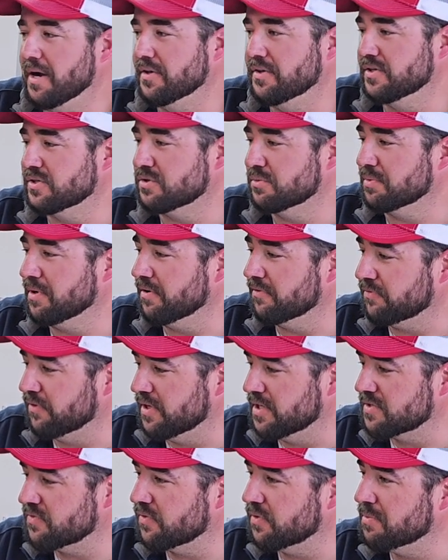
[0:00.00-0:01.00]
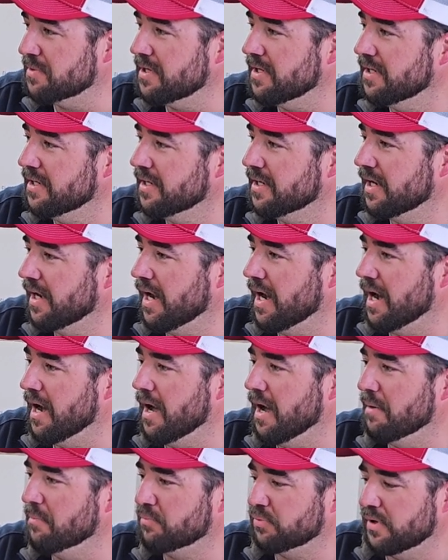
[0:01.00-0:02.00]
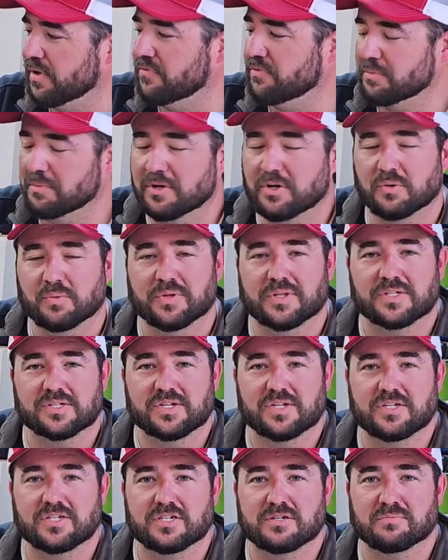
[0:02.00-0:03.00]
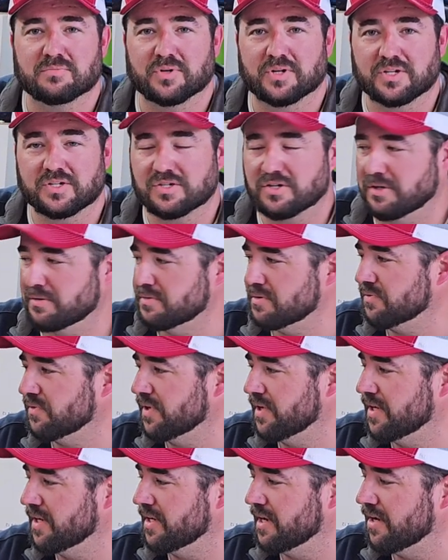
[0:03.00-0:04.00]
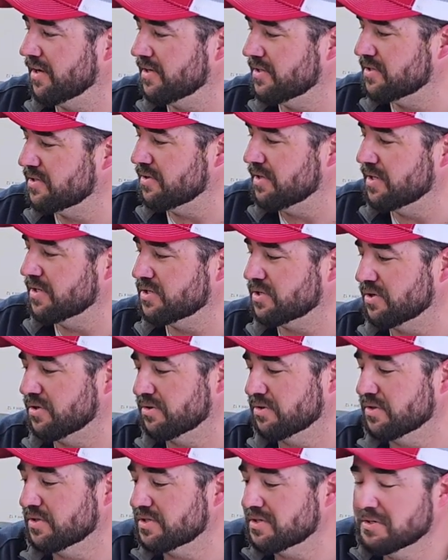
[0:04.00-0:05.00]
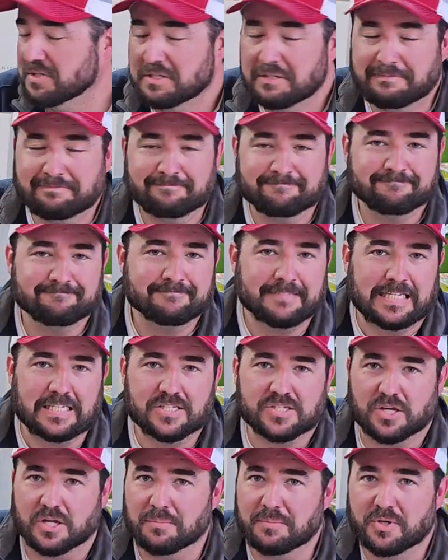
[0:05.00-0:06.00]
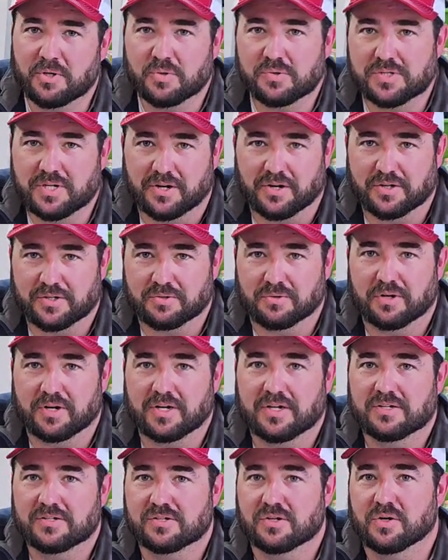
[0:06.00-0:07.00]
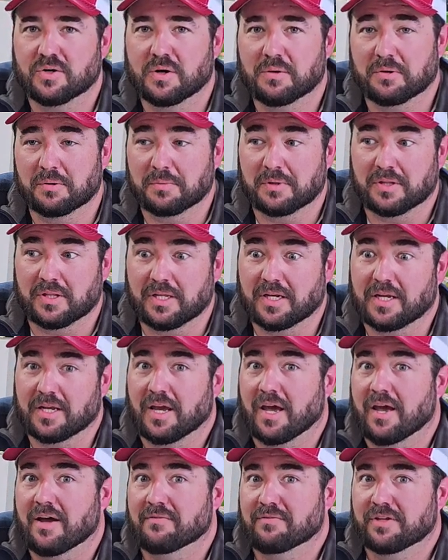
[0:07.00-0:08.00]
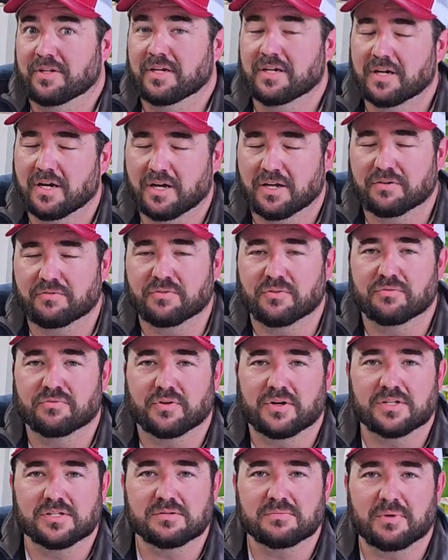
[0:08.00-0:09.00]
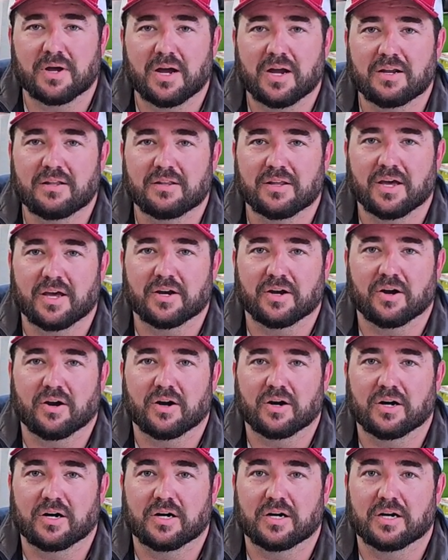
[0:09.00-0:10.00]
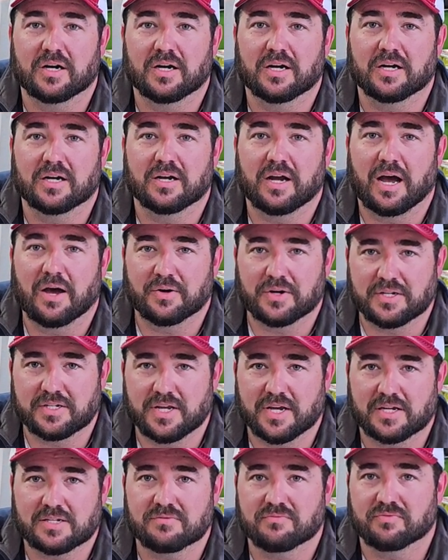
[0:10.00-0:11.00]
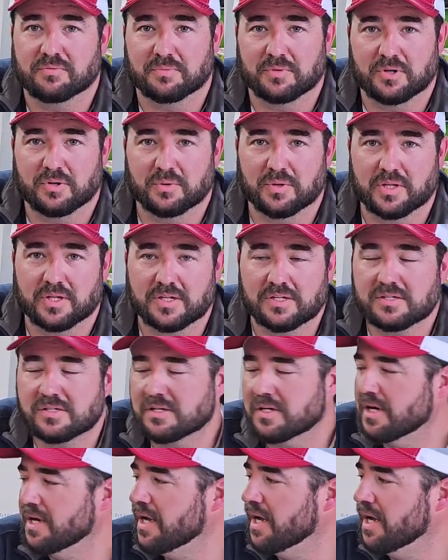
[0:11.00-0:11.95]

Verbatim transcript: This will be a first for me. I'm pretty familiar with this engine, but in terms of getting down into the internals, it's going to be new territory, so I'm going to be leaning heavily on a few friends of mine that are Audi techs and familiar with this.